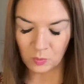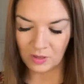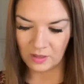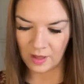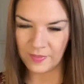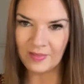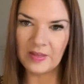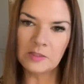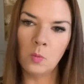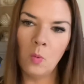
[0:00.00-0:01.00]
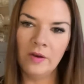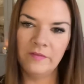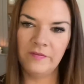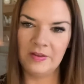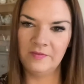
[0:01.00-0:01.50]
Well, I think these were
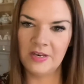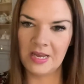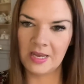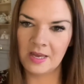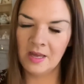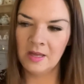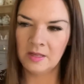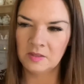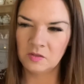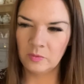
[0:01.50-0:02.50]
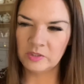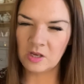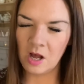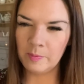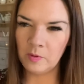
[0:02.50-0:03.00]
£1.50. There was a
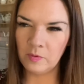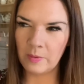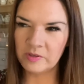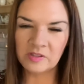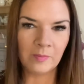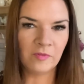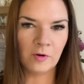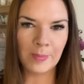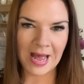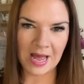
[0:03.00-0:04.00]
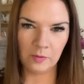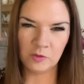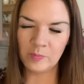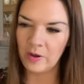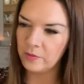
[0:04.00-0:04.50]
couple, there was some for a
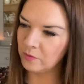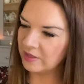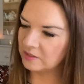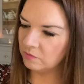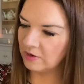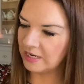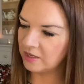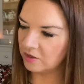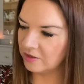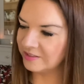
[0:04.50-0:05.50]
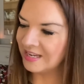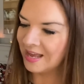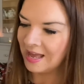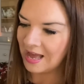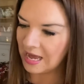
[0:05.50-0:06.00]
pound, but I thought these are really good.
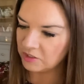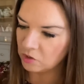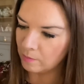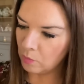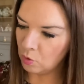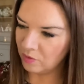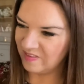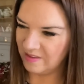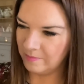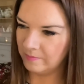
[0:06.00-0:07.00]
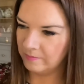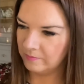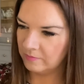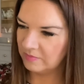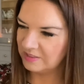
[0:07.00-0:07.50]
And you got more in them.
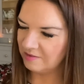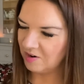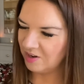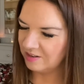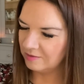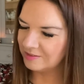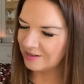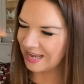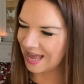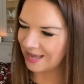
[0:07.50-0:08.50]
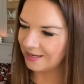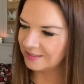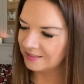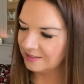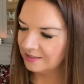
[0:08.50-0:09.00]
Was that right? Or was only eight?